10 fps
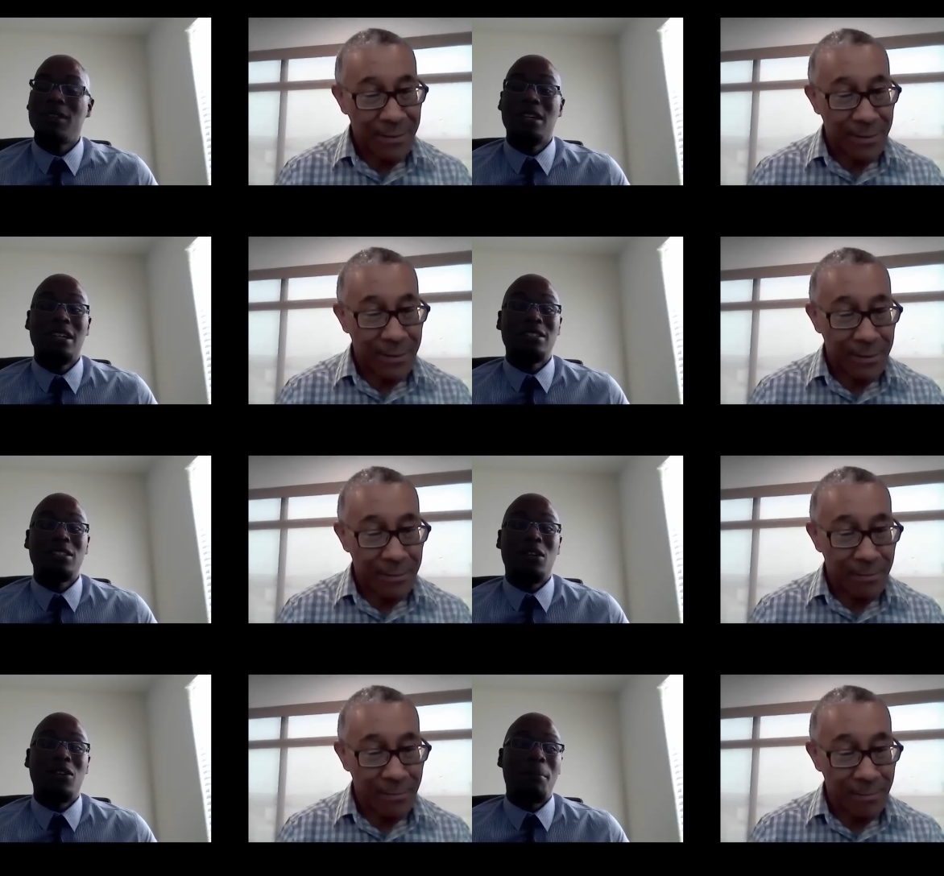
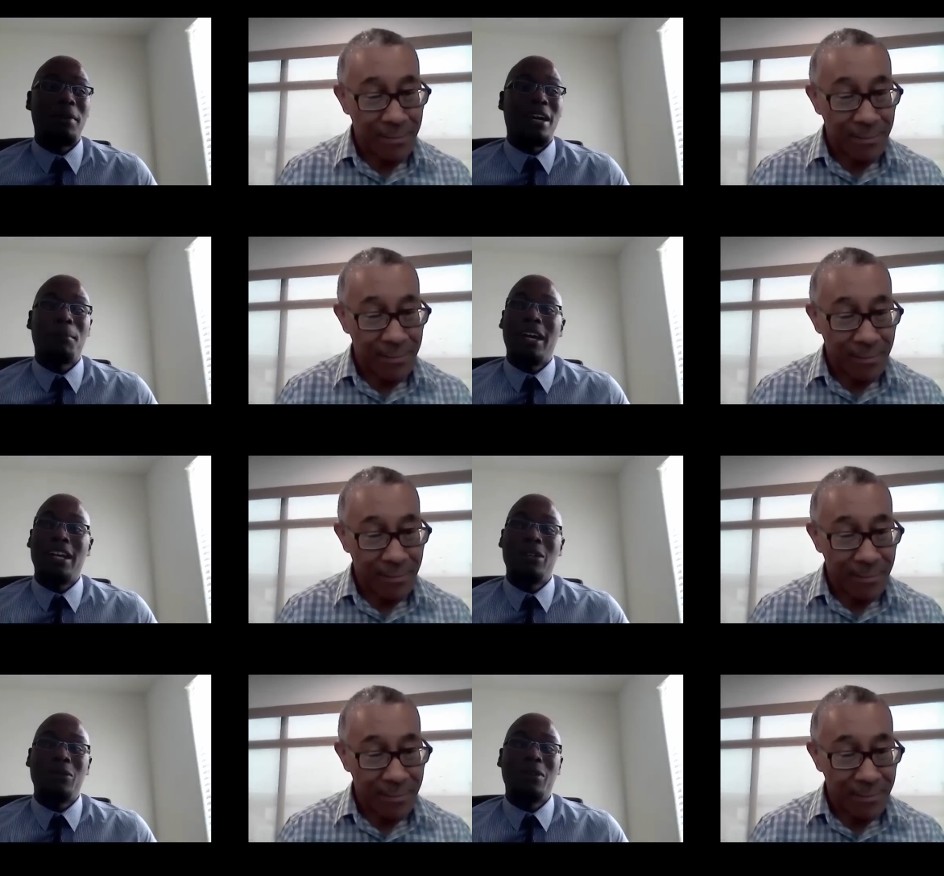Speaker 1: So, I mean, I plan to
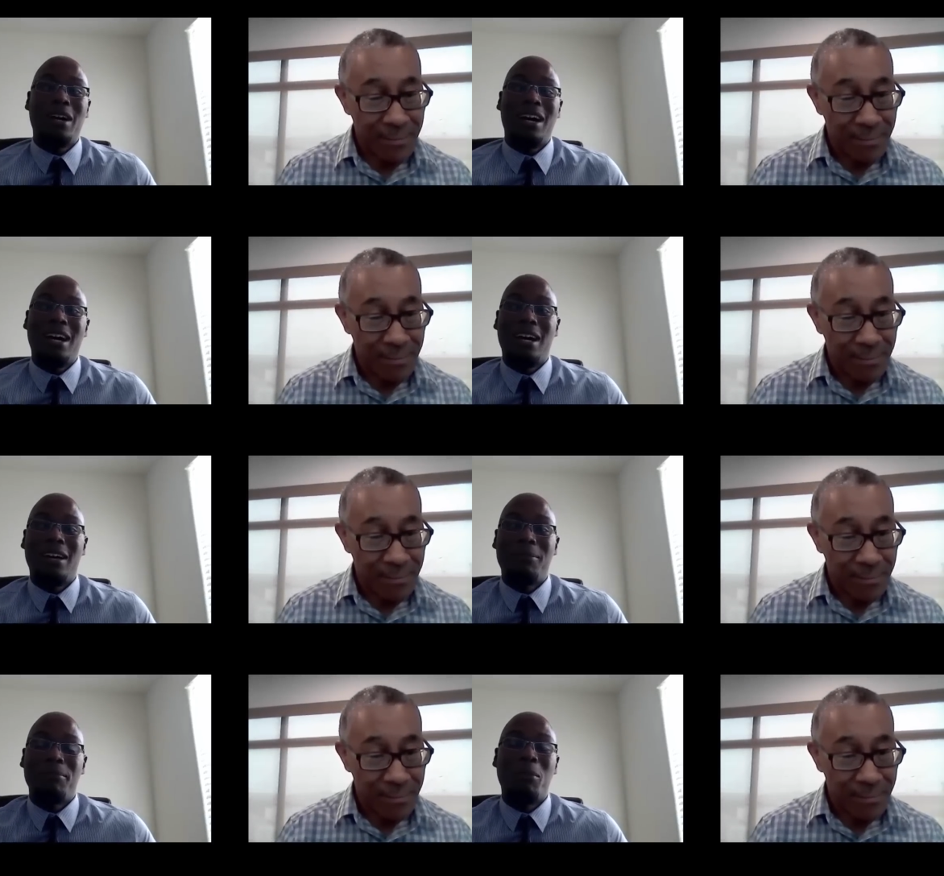do uh,
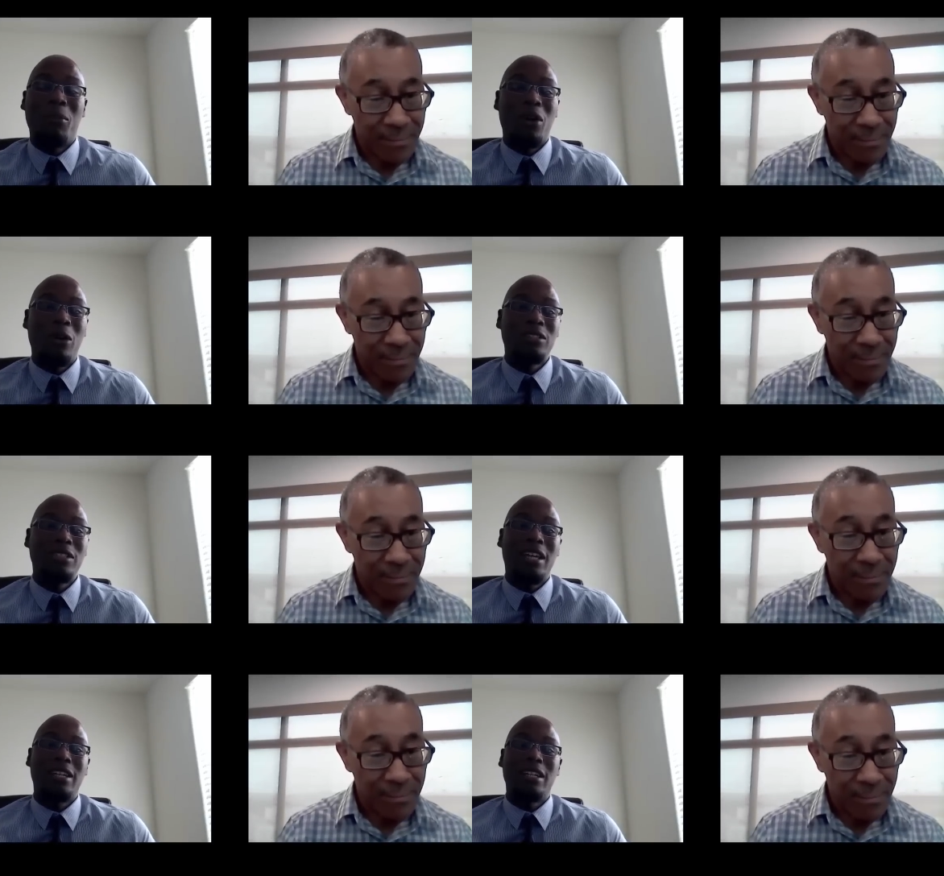more
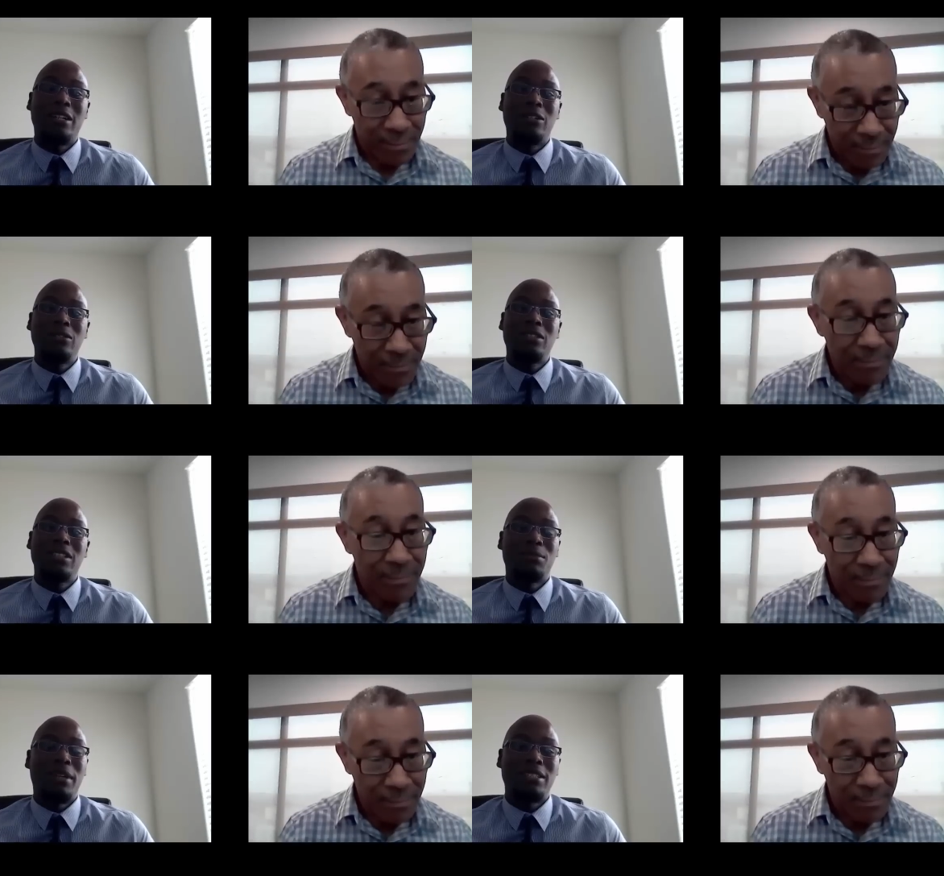wholesaling deals as
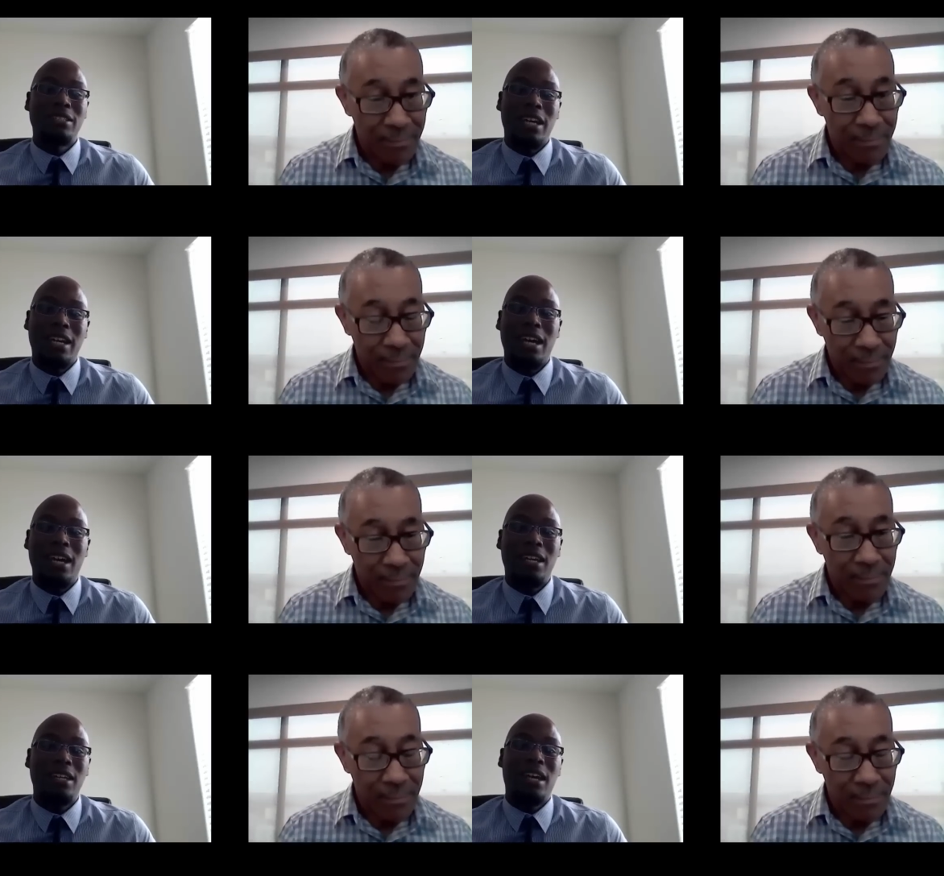much as I
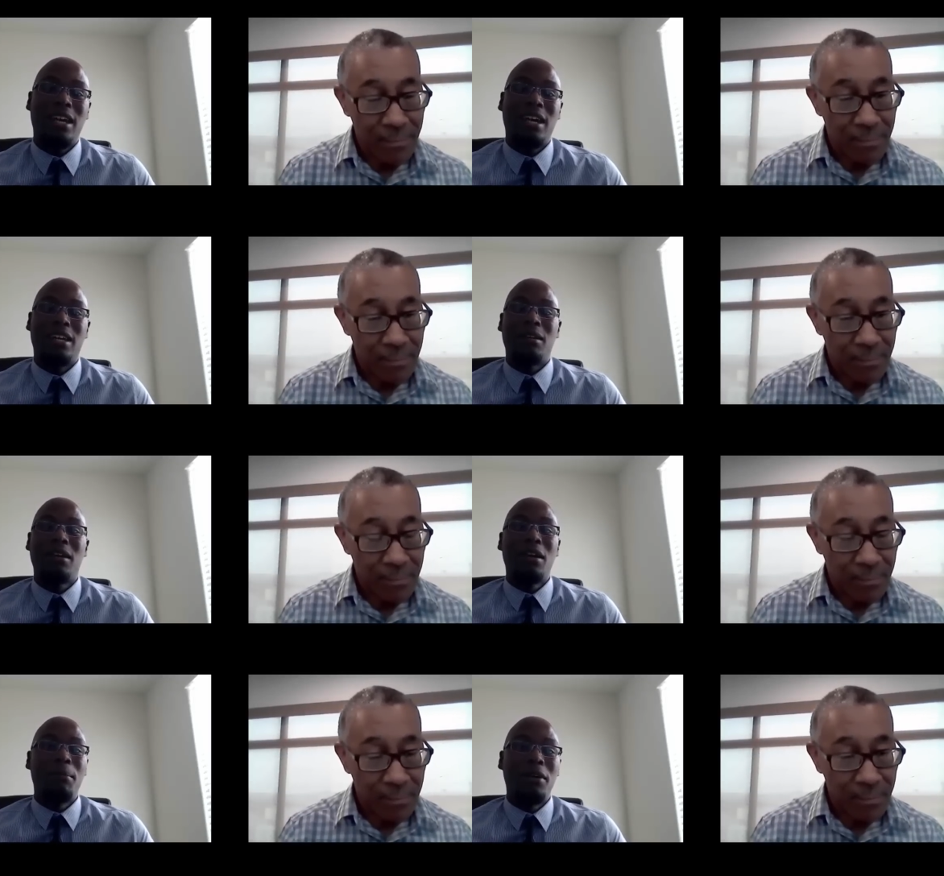can and
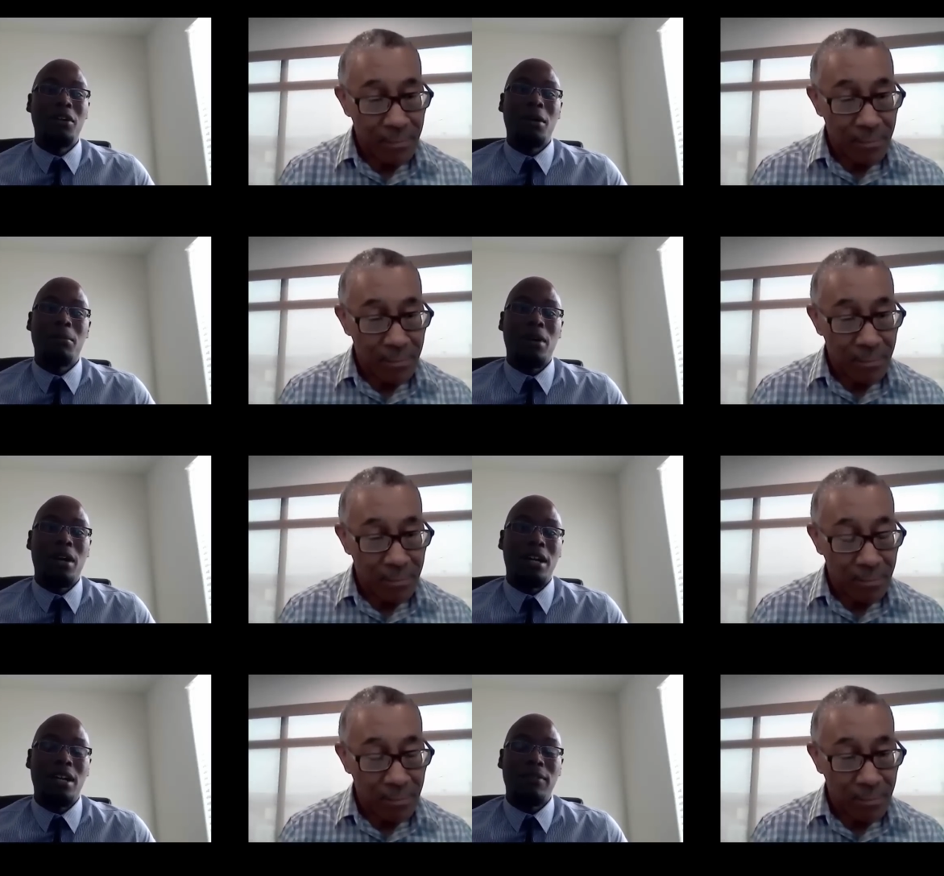build up
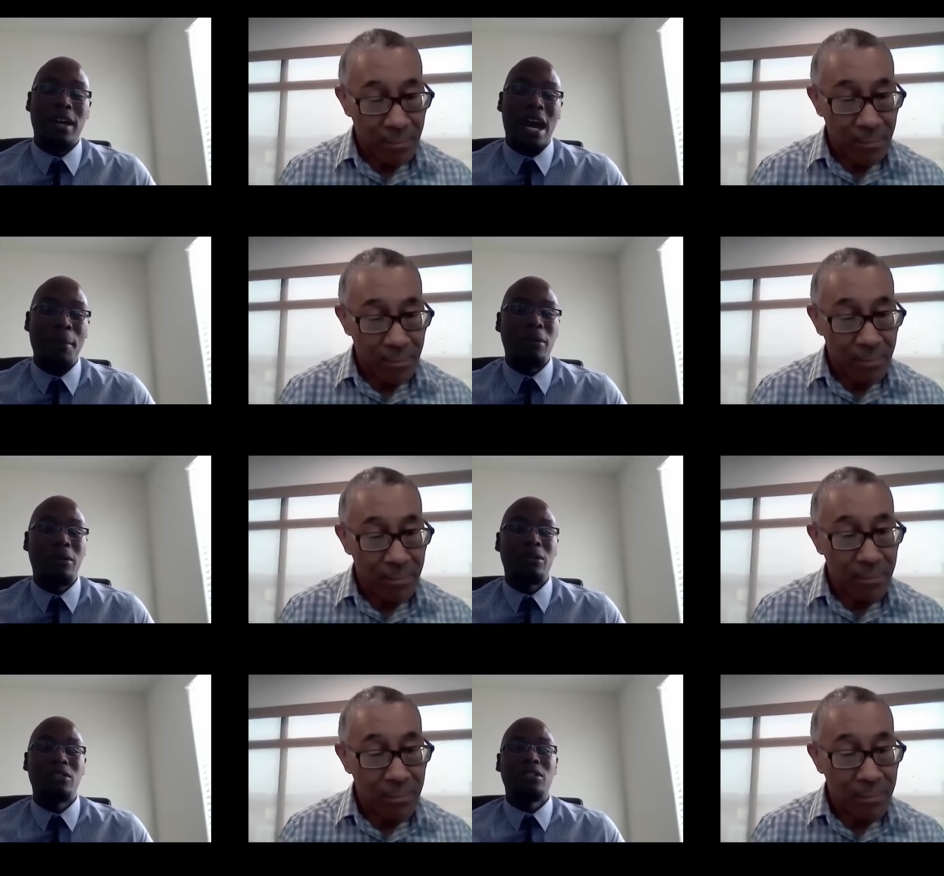enough
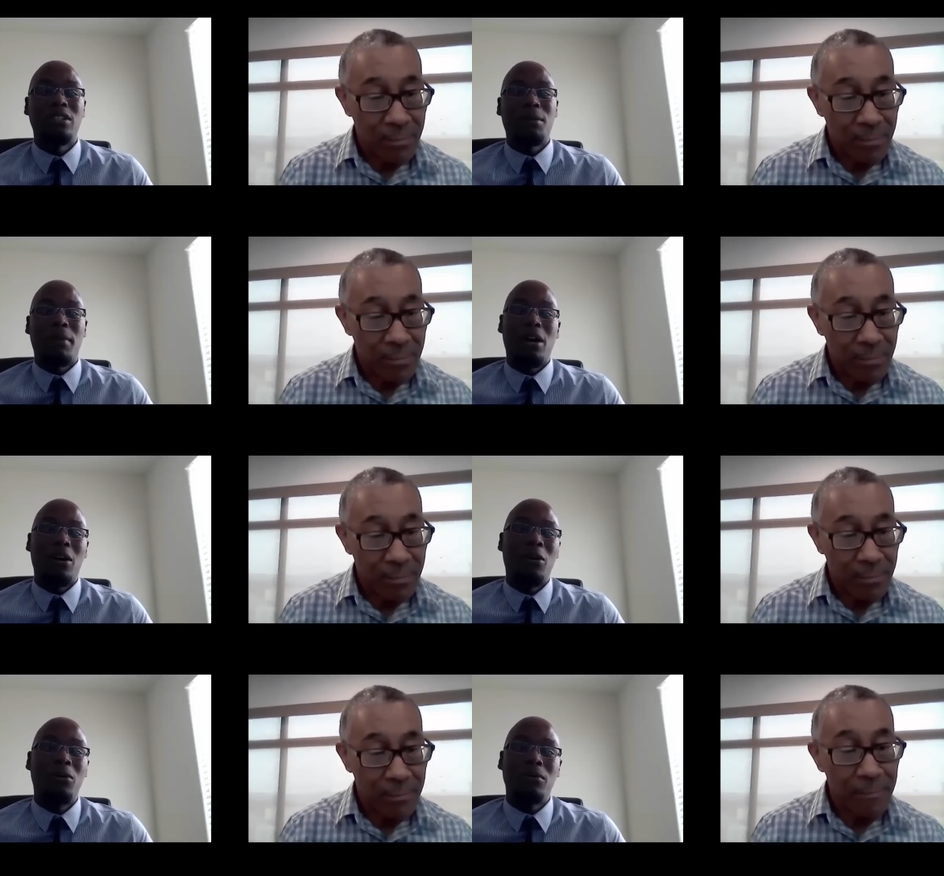capital to get my
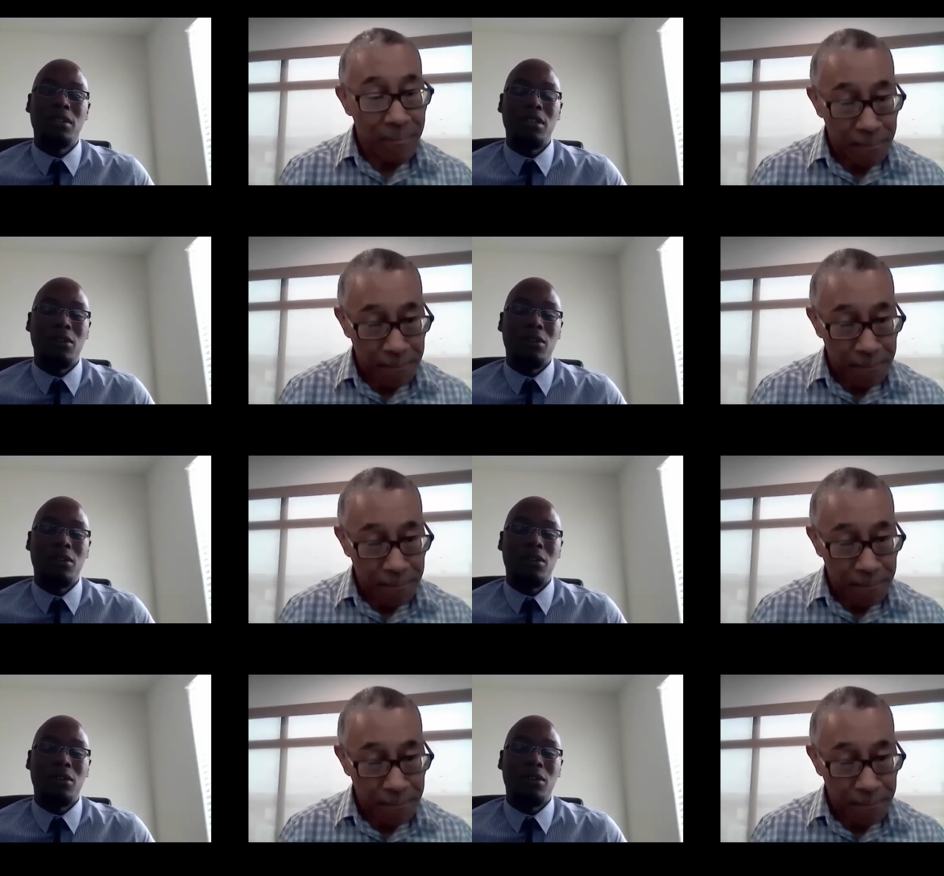own, you know,